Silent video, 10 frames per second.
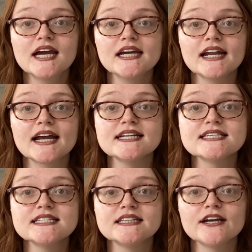And I had to
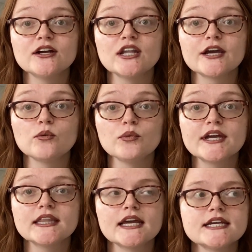sit there and like
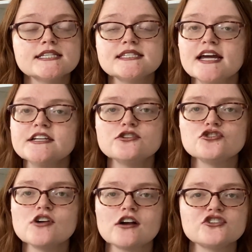read, like his sentence
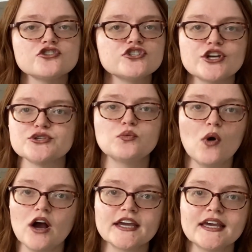structure is just
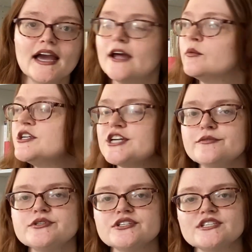wonky. Henry
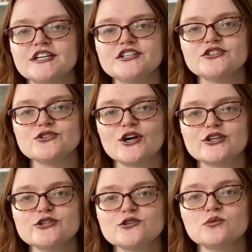James's sentence
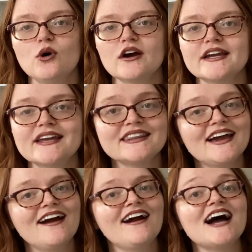structure is wonky.
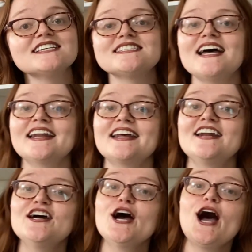There, I said it.